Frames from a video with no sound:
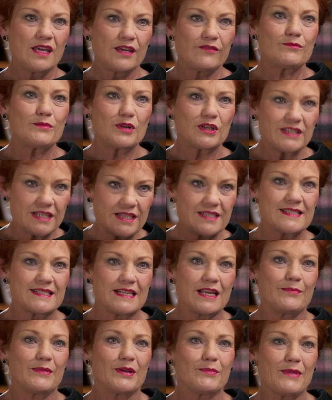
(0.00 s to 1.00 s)
If my kids
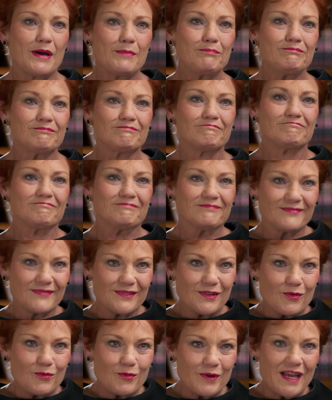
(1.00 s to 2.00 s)
say to me, Mum,
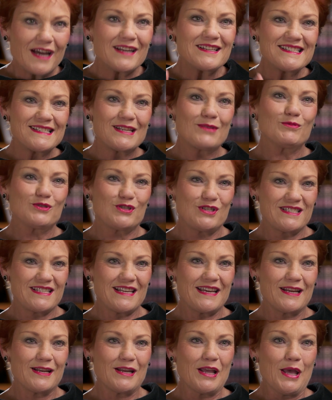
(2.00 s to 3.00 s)
we understand what you're
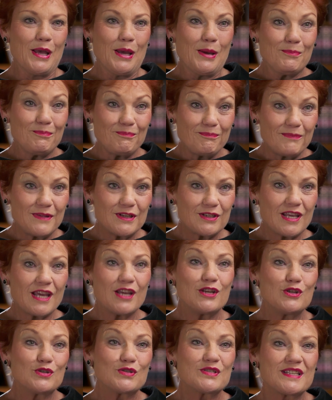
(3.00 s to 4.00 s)
saying. But
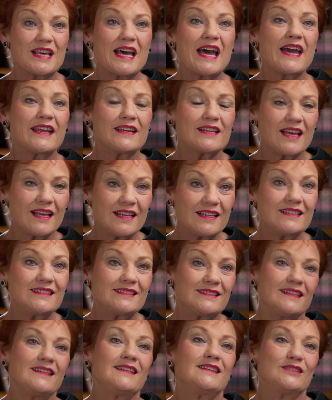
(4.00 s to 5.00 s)
can you say it
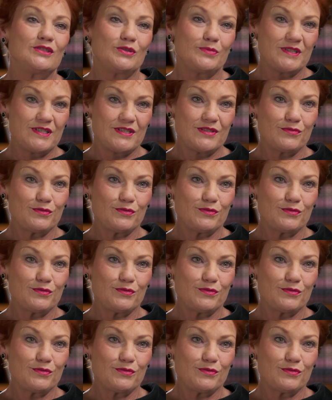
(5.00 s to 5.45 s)
a little bit